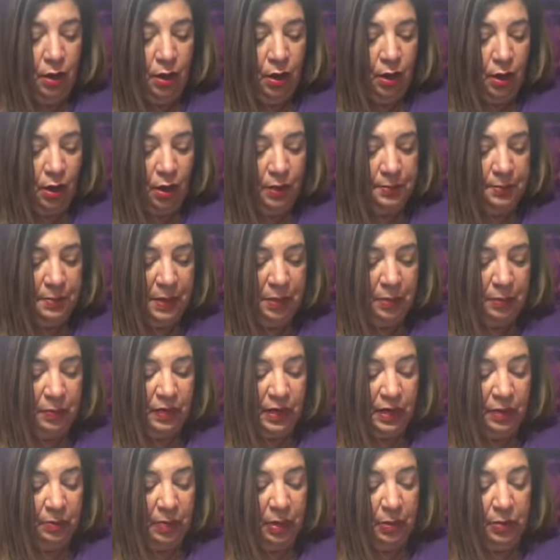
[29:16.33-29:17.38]
Uh,
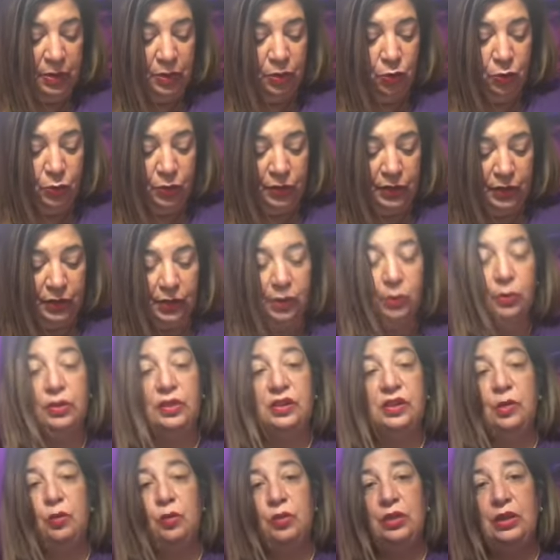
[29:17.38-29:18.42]
and maybe you were dealing with
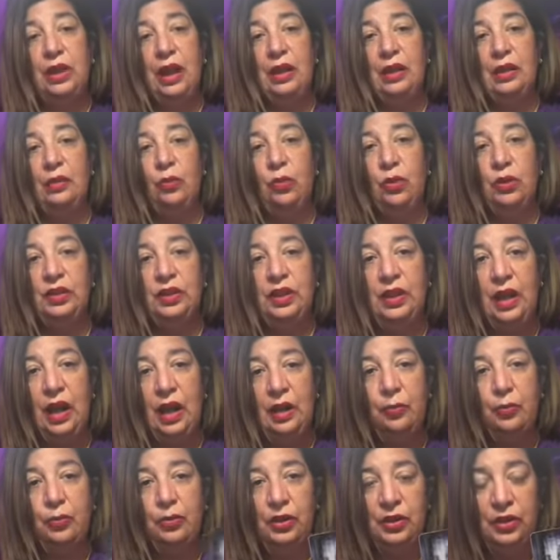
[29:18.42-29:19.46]
someone that was a
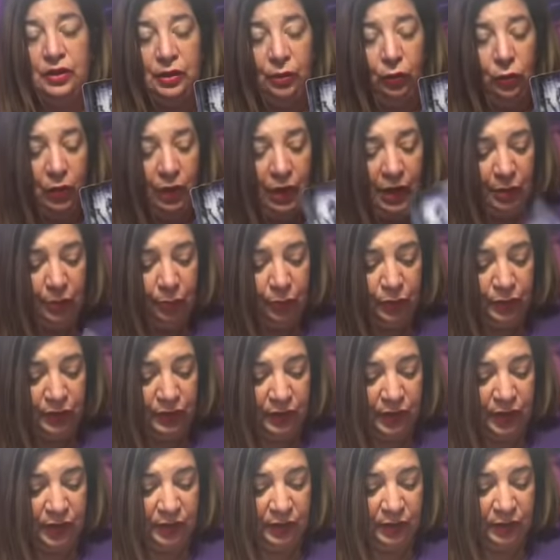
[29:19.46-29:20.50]
high priest or a high
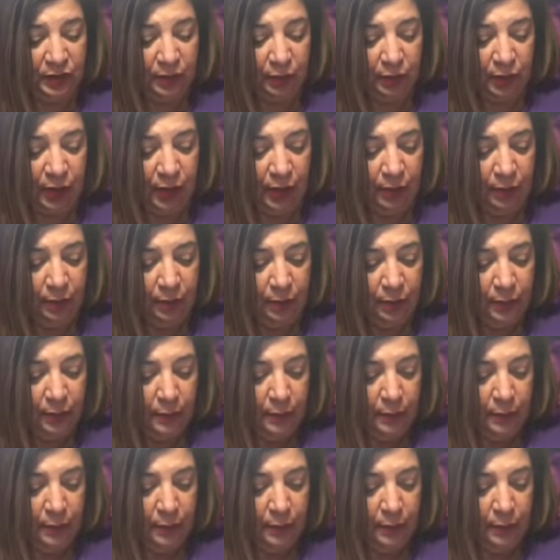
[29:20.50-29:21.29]
priestess. Okay.